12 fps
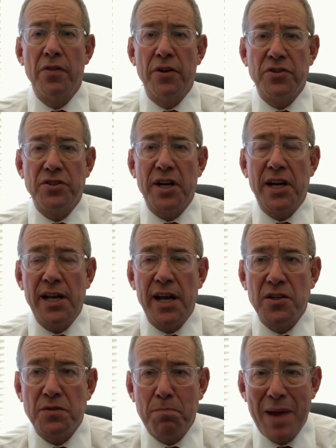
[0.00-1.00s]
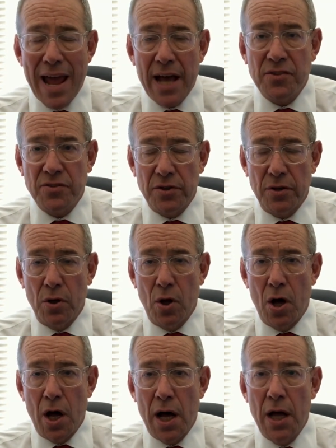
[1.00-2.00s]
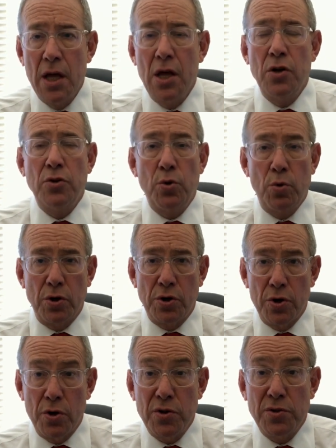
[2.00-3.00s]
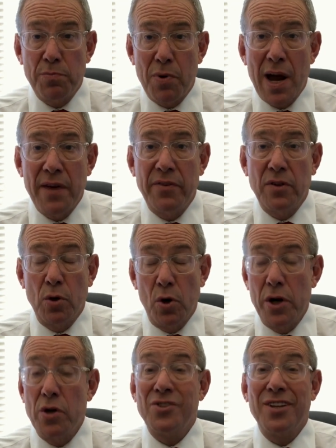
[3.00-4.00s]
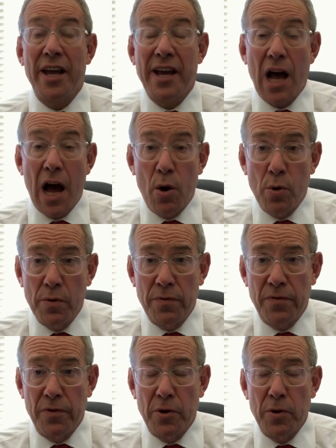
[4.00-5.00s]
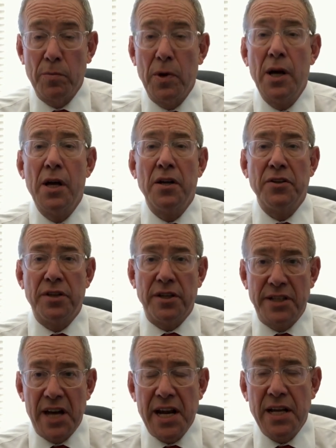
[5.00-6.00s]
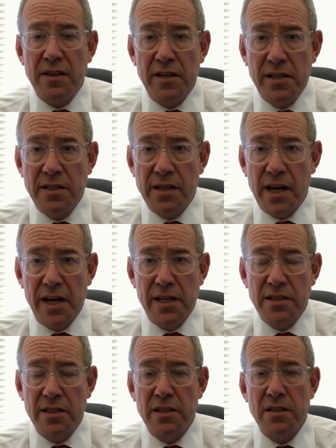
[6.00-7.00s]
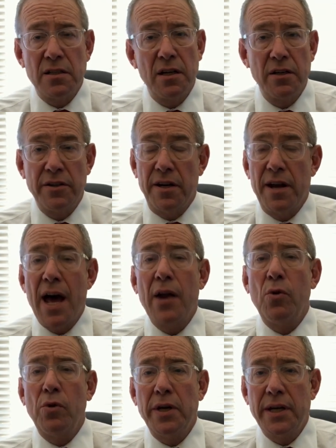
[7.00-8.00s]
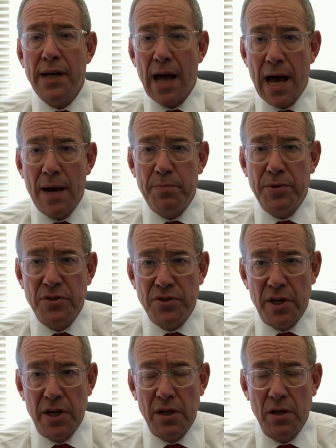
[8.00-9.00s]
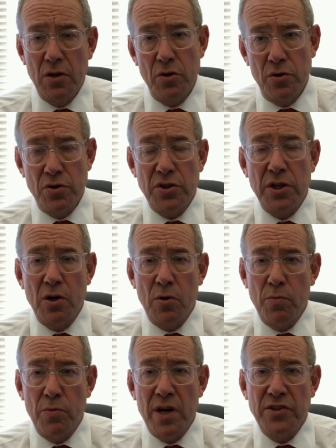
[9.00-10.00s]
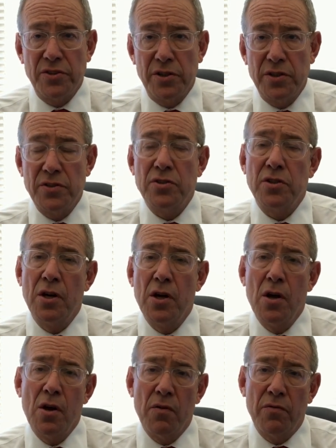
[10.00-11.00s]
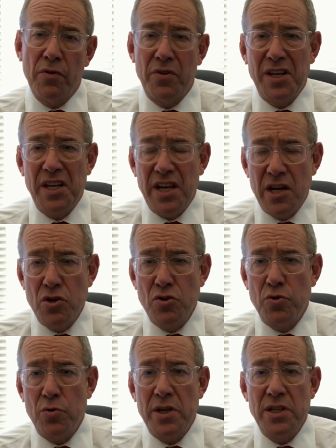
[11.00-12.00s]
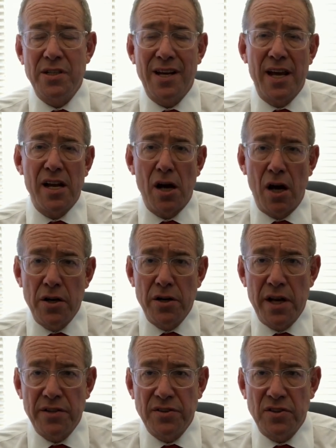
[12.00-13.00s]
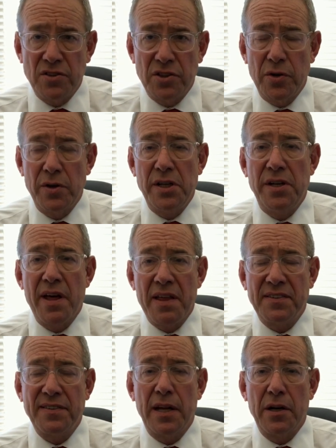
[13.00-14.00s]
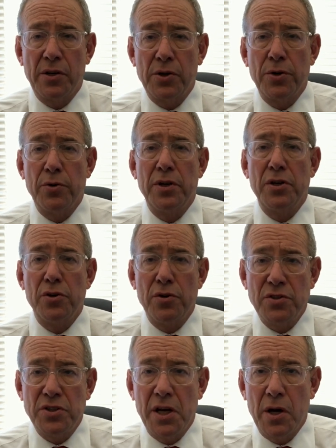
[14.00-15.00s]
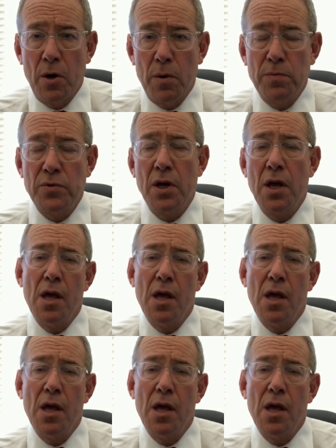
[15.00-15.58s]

the state has passed a law to encourage private lawyers like our firm to take these cases to not only compensate nursing home residents for the injuries and unnecessary deaths that occur in nursing homes,